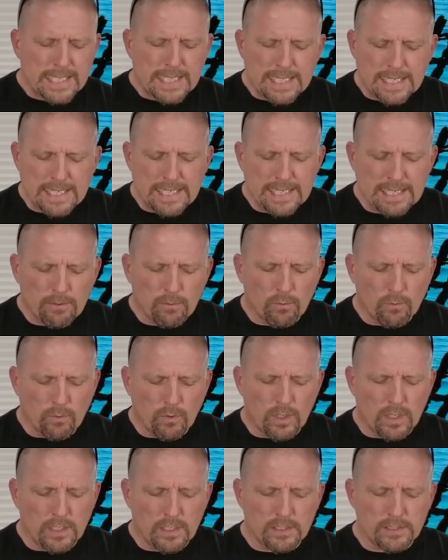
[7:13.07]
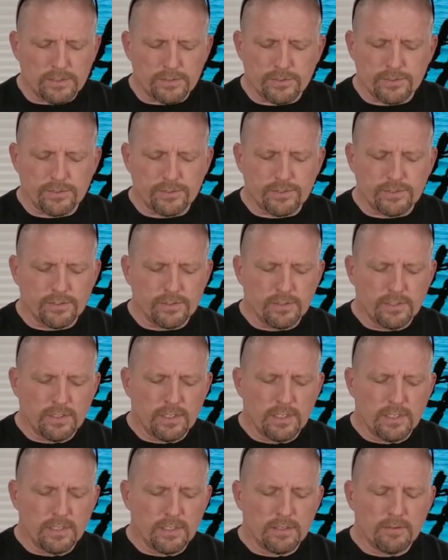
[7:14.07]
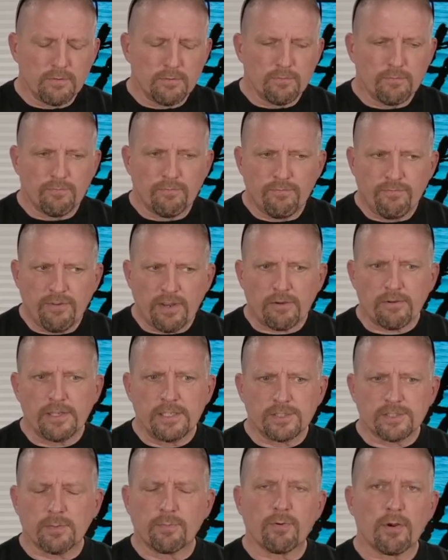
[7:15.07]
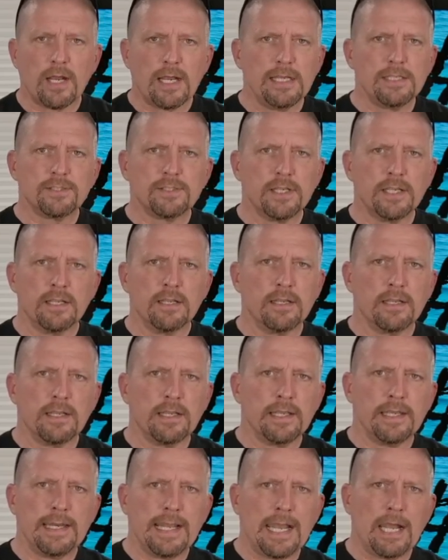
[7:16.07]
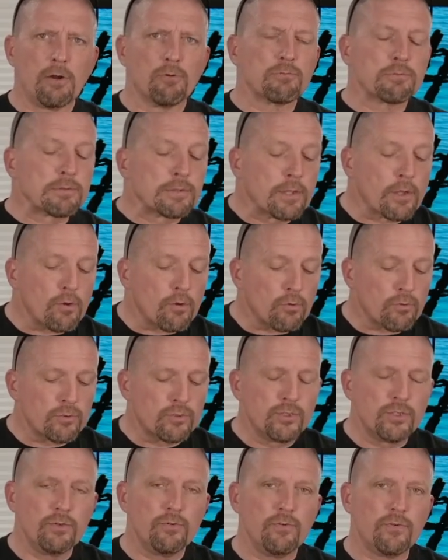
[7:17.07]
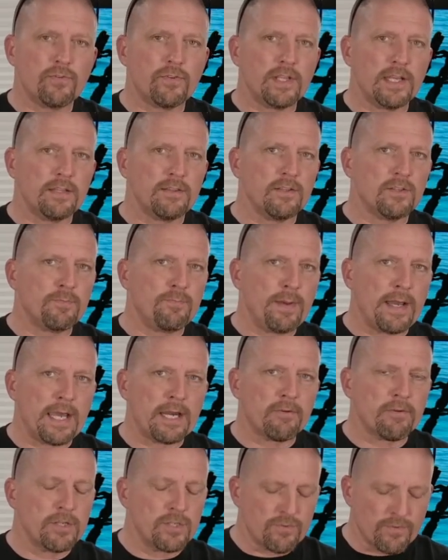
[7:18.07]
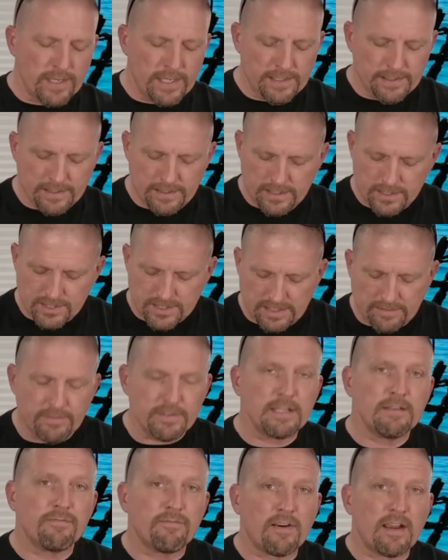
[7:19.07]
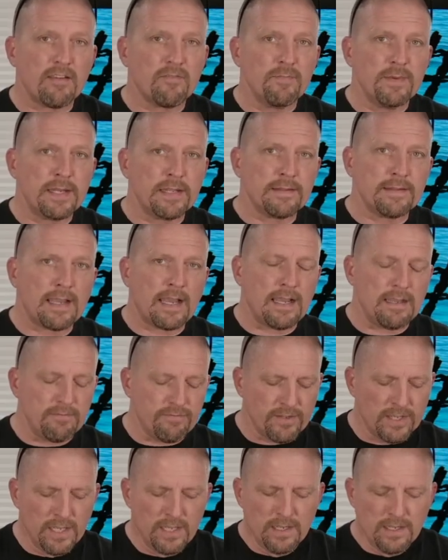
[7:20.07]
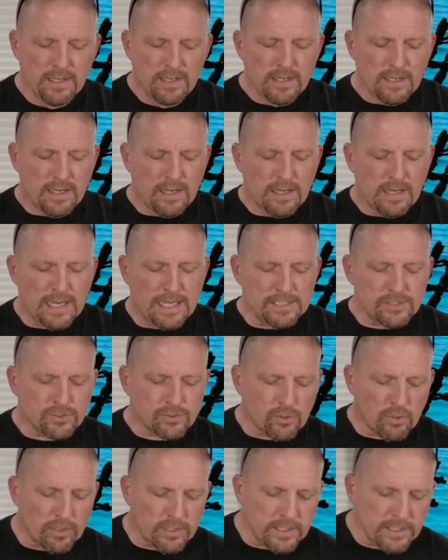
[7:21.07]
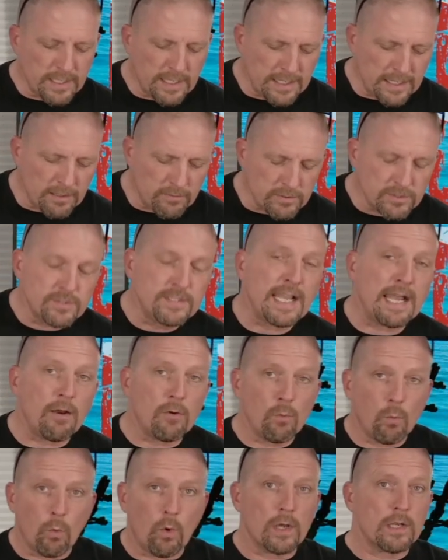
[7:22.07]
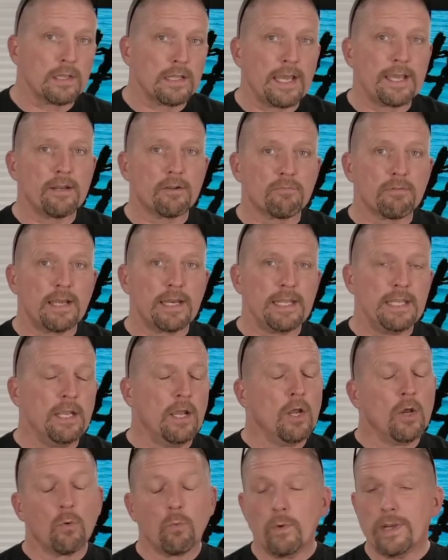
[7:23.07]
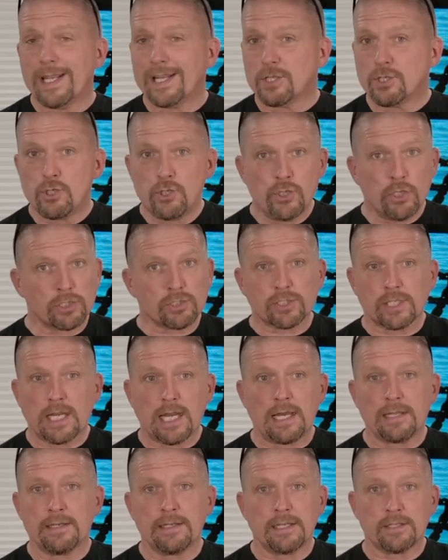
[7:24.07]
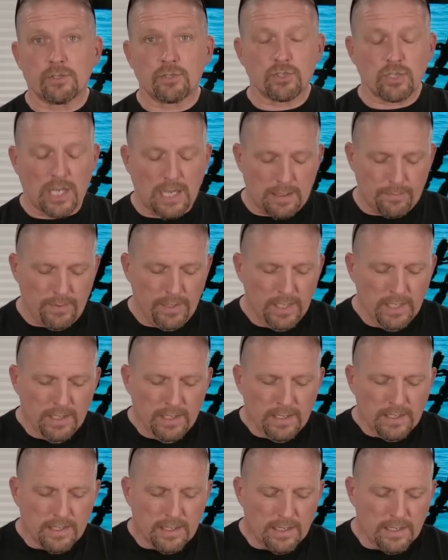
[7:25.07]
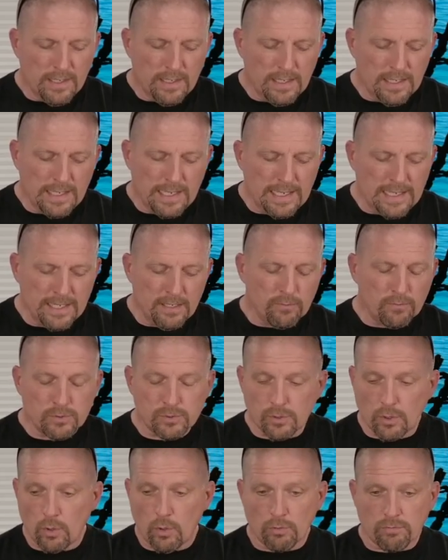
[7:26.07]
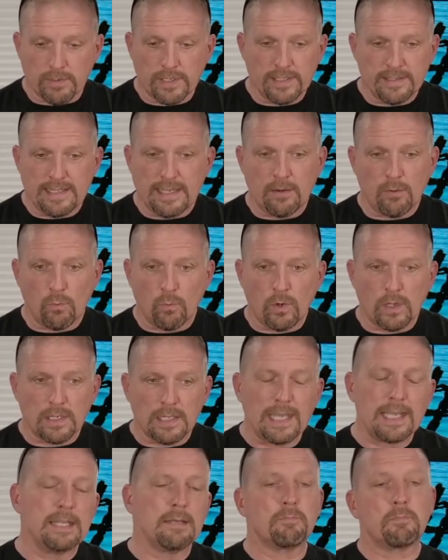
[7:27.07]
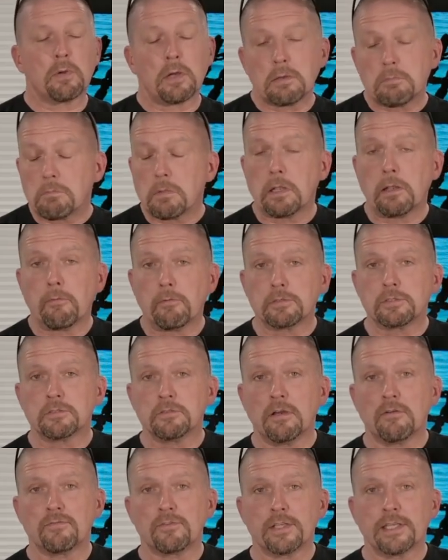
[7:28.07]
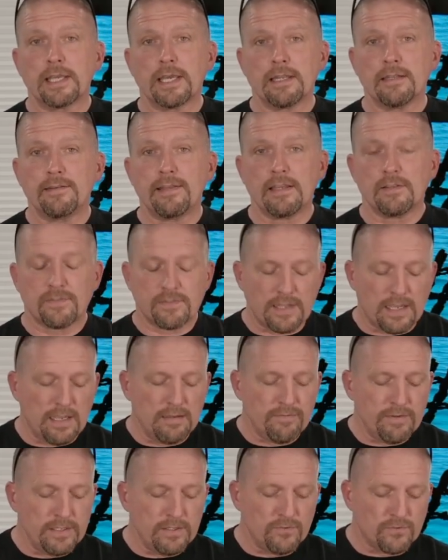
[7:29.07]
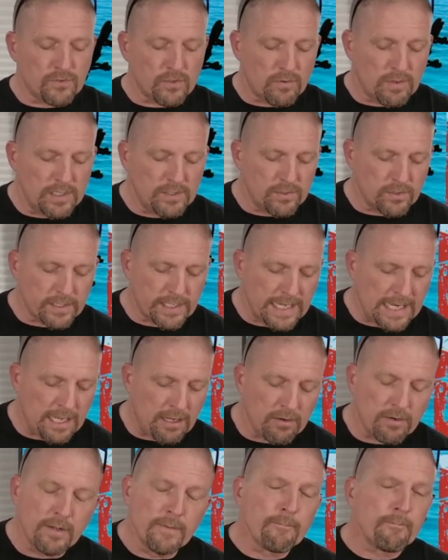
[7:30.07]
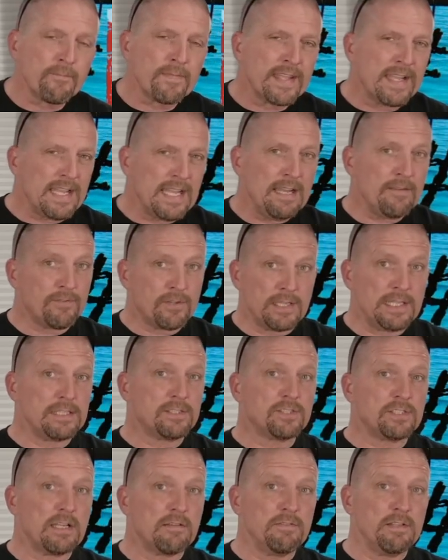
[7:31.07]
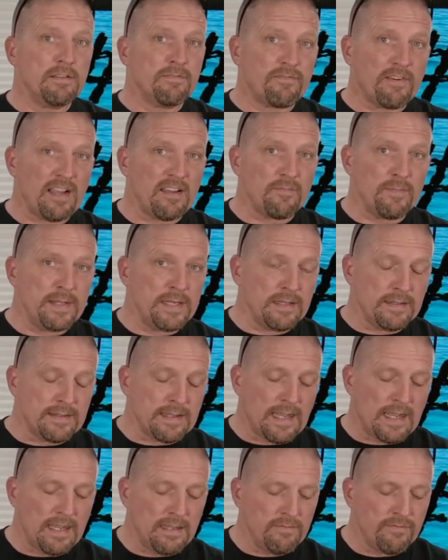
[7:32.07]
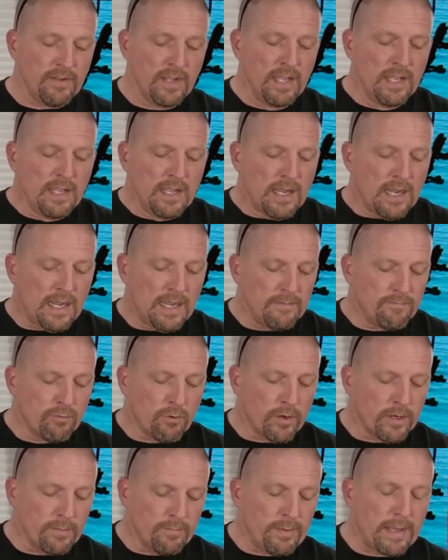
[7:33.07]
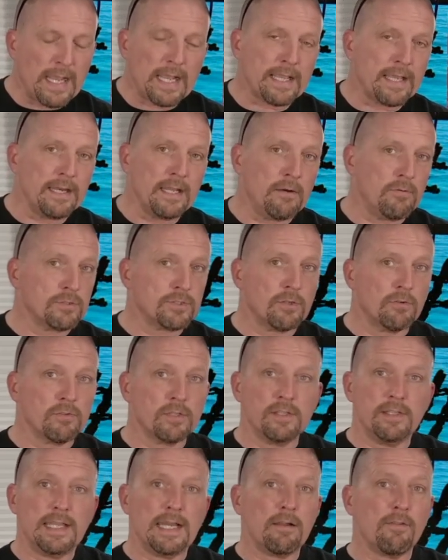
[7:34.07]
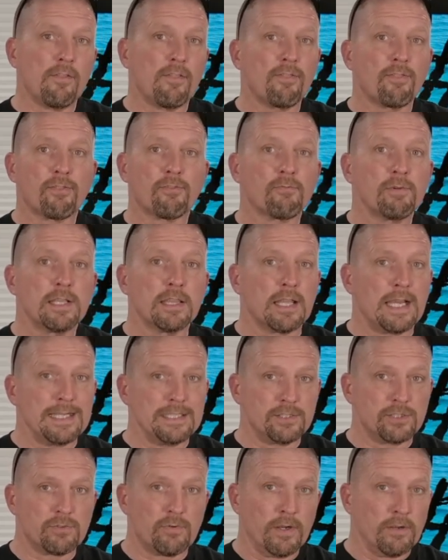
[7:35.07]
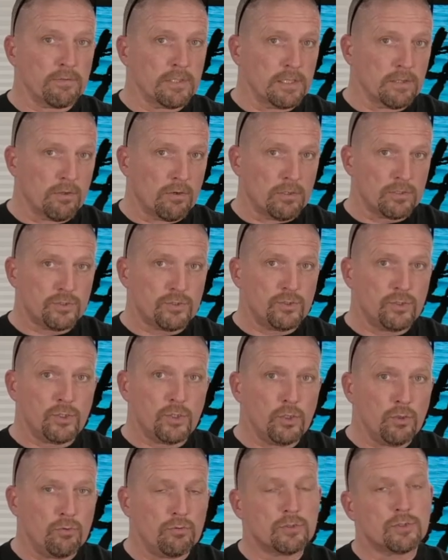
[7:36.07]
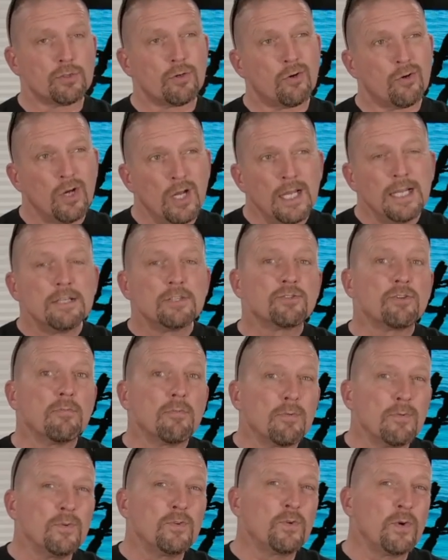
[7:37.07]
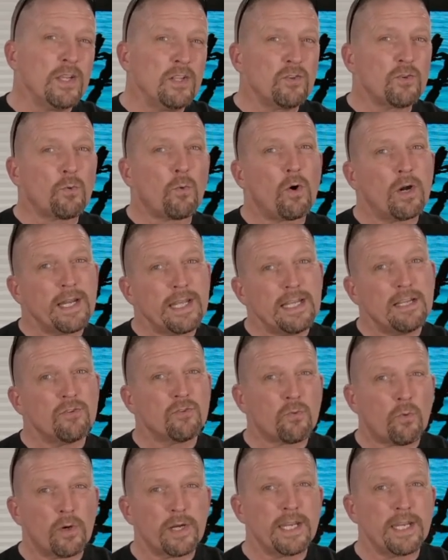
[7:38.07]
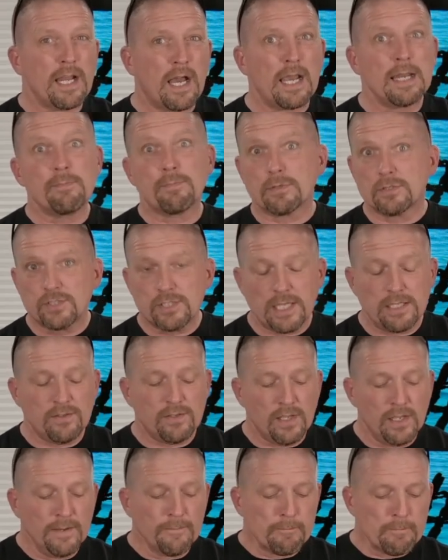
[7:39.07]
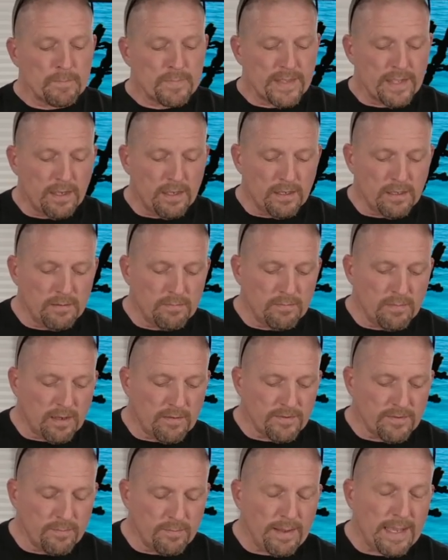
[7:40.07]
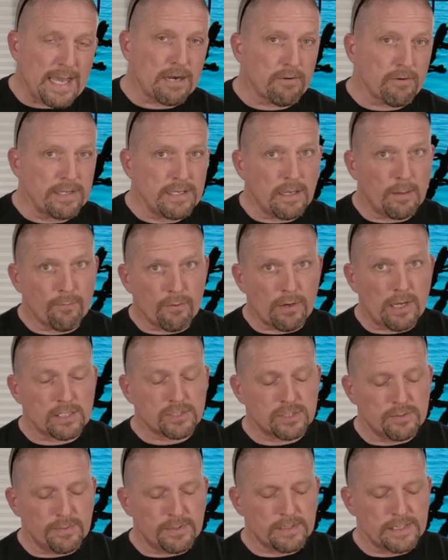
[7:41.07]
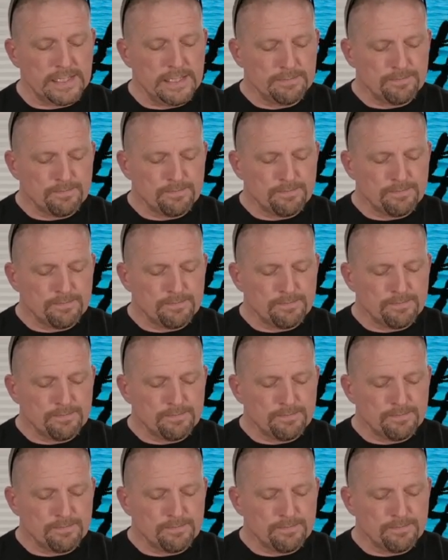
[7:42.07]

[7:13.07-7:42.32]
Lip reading: It was very surprising in how little juice that this battery drained in a 75-minute dive. I started and I was down 1 light already. We had just gotten it at the shop and it was already down 1 light, but it was enough to get a test dive in, so I took it out. After that 75-minute dive, I brought it back and I was only down 3 lights, so I only lost 2. So somewhere between 20 and 29% of the battery approximately,